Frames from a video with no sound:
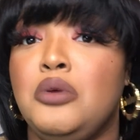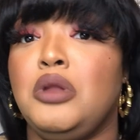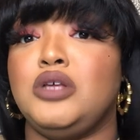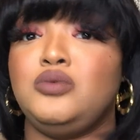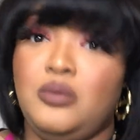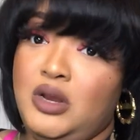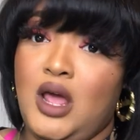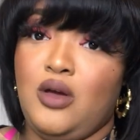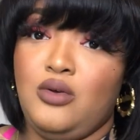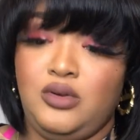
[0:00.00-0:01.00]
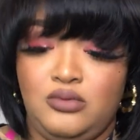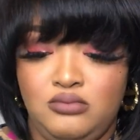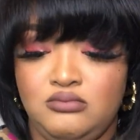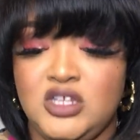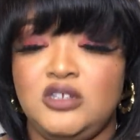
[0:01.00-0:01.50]
that's what we not gonna do.
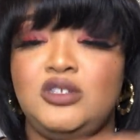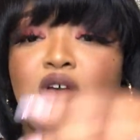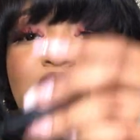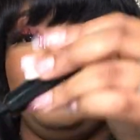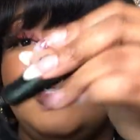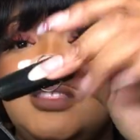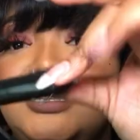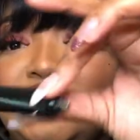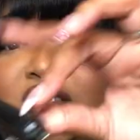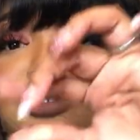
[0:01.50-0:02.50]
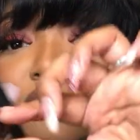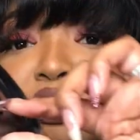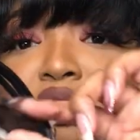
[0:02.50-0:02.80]
So this is super